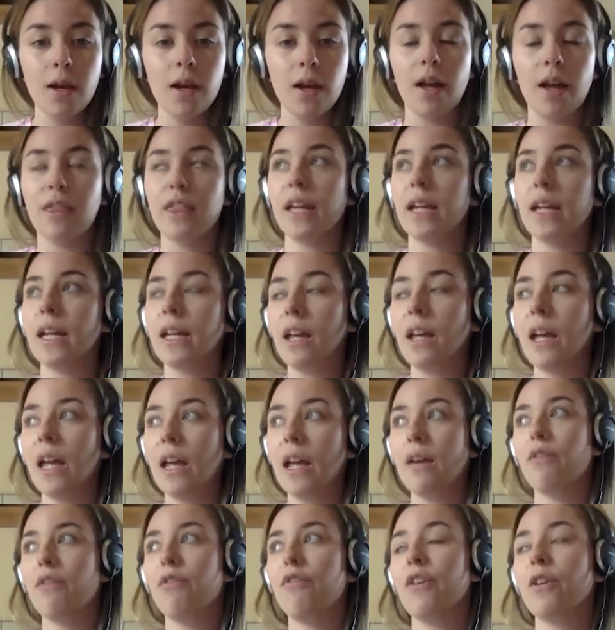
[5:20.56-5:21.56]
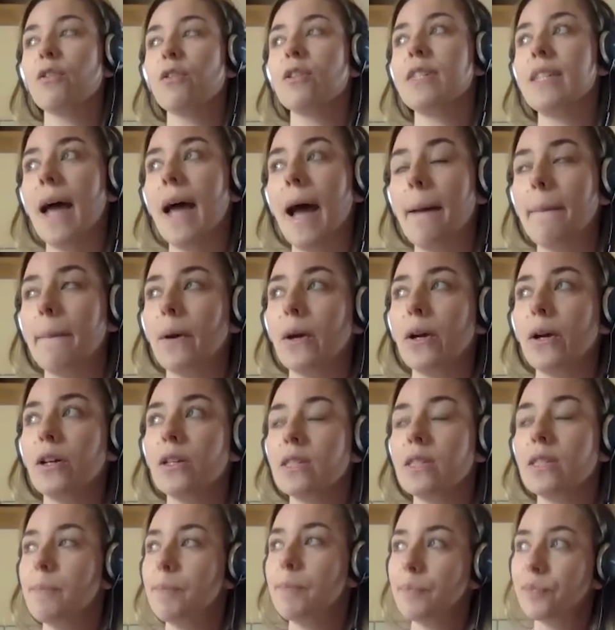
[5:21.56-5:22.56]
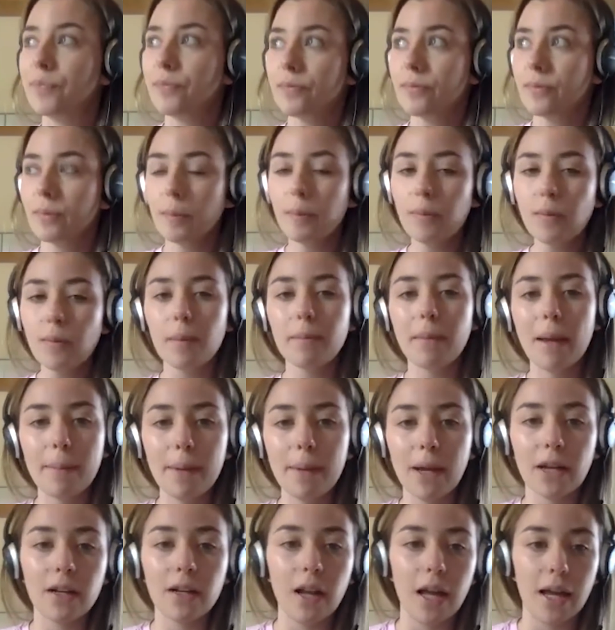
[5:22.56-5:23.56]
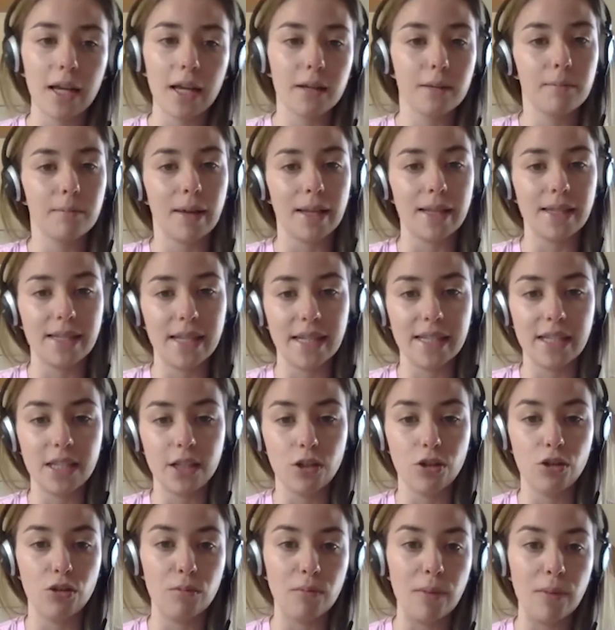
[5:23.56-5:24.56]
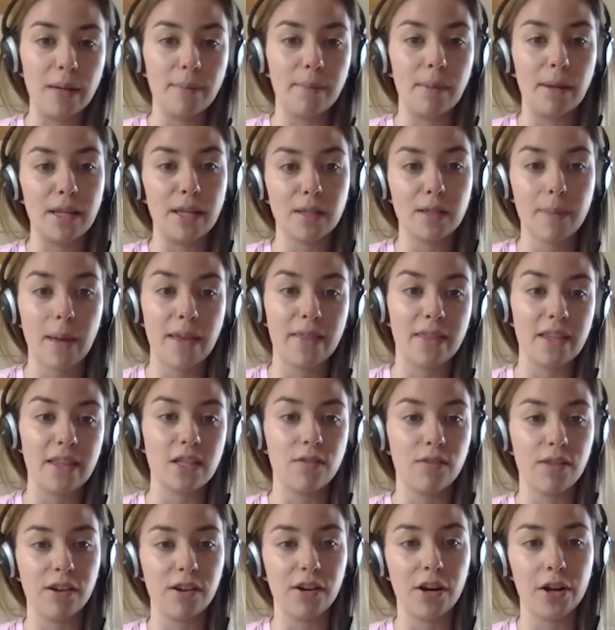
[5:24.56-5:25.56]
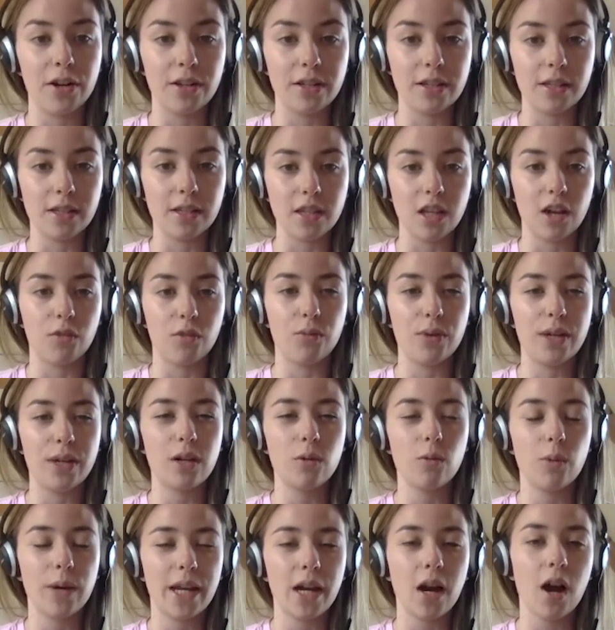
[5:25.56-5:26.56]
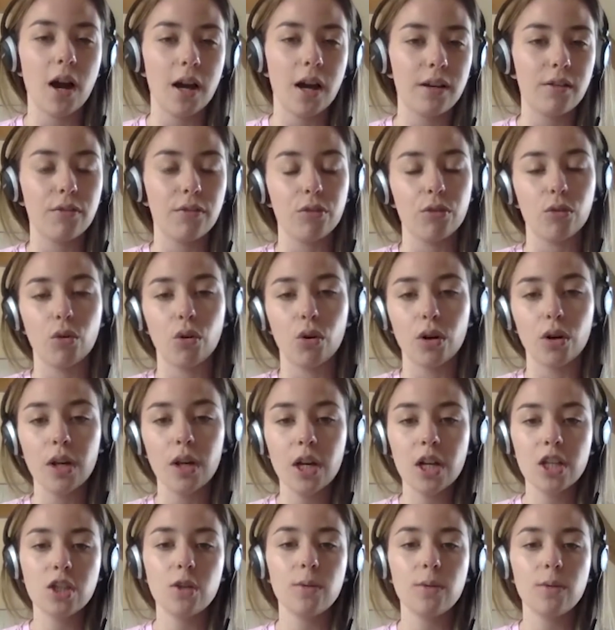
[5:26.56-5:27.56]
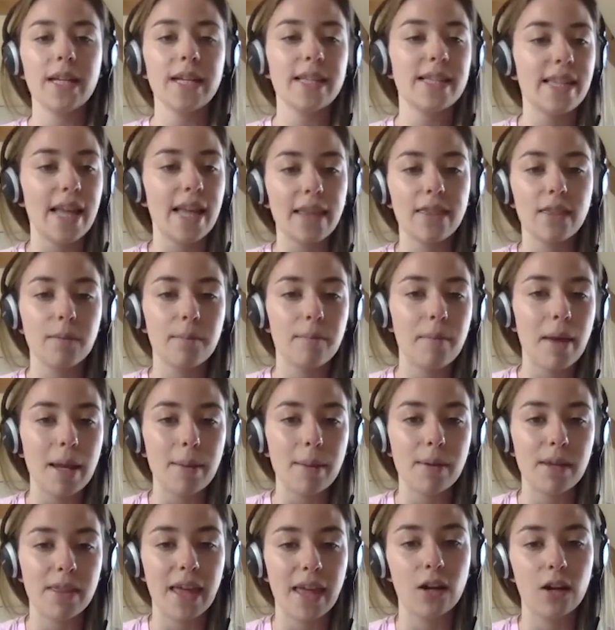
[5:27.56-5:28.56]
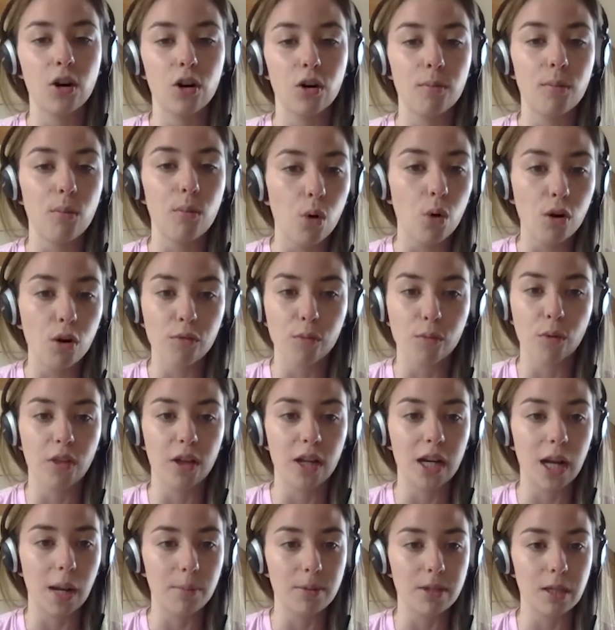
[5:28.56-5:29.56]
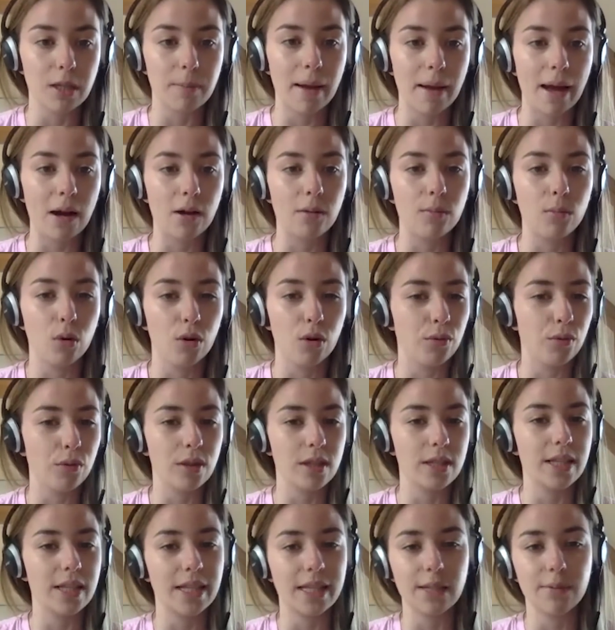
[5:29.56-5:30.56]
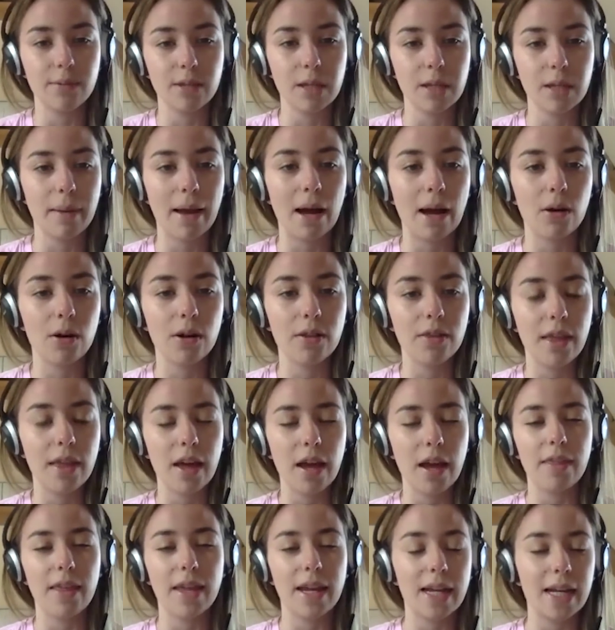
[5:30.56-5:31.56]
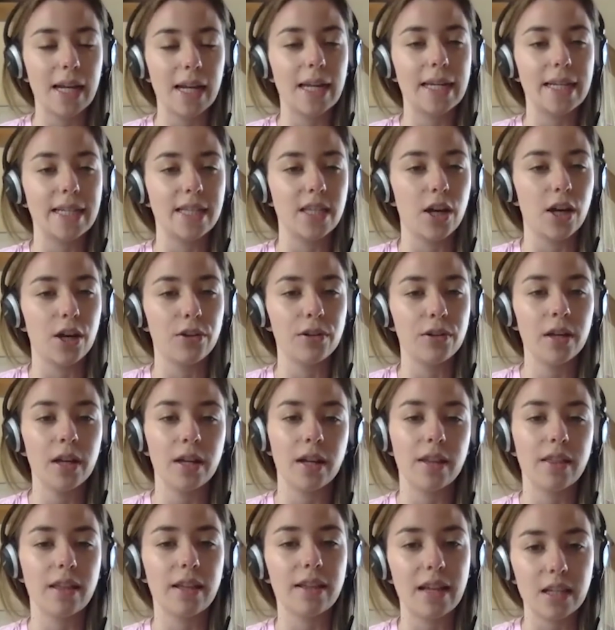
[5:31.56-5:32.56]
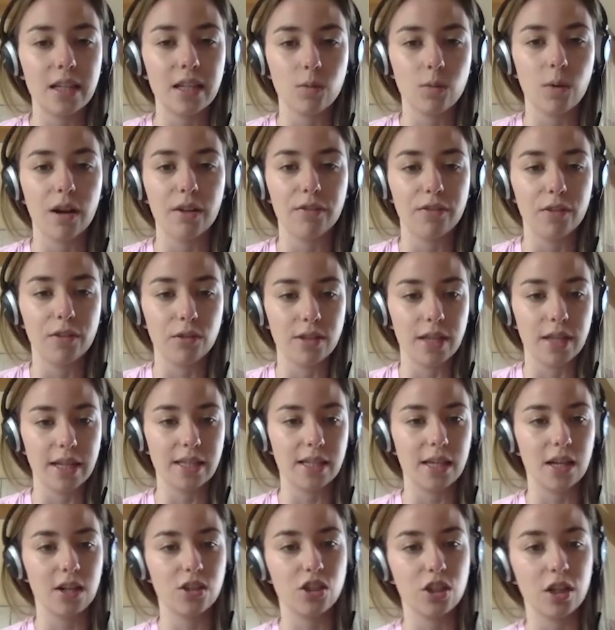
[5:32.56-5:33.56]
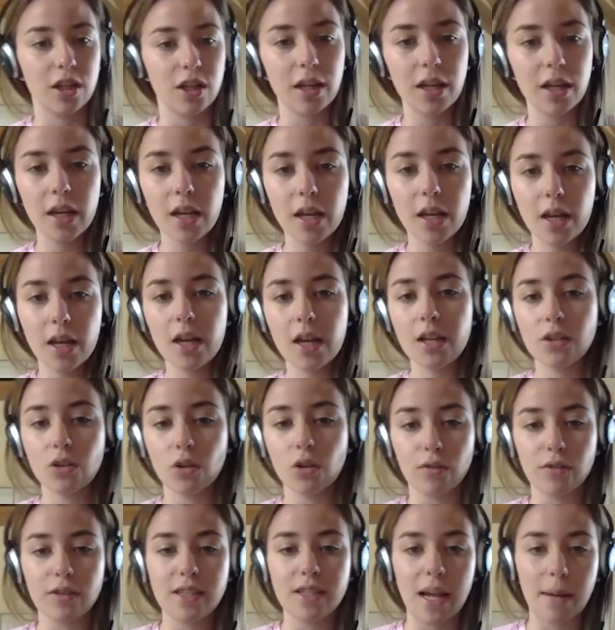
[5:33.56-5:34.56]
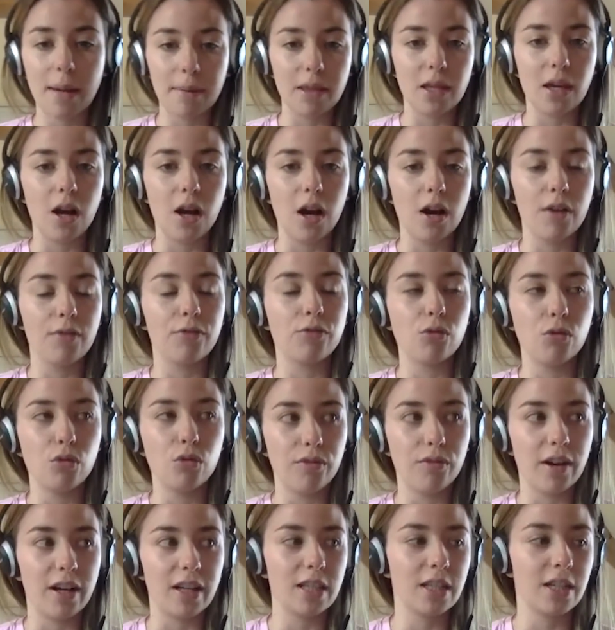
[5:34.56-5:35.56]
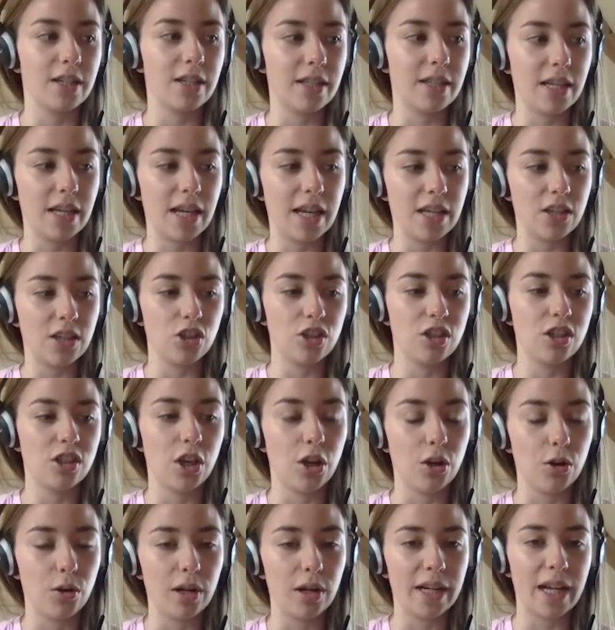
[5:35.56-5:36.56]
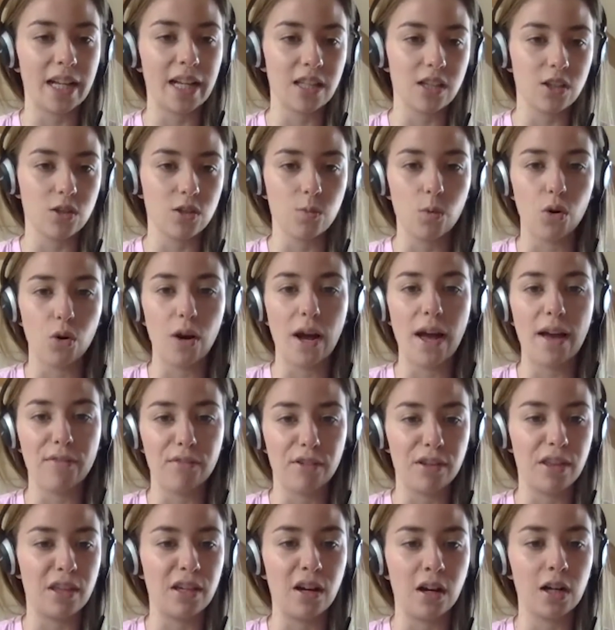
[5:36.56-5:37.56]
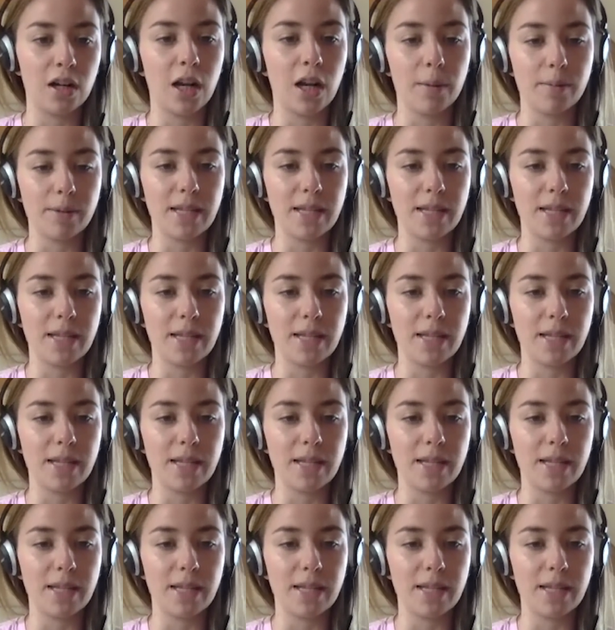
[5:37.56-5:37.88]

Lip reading: I think it feels sad because maybe unlike Man City, who made me expect this of their owners and stuff, we kind of thought to an extent that maybe they got more of what the club was about and more of what the city was about, and they clearly don't. And I think that's why it feels like such a sort of stab in the heart for all of us, because it's just so against what everything our club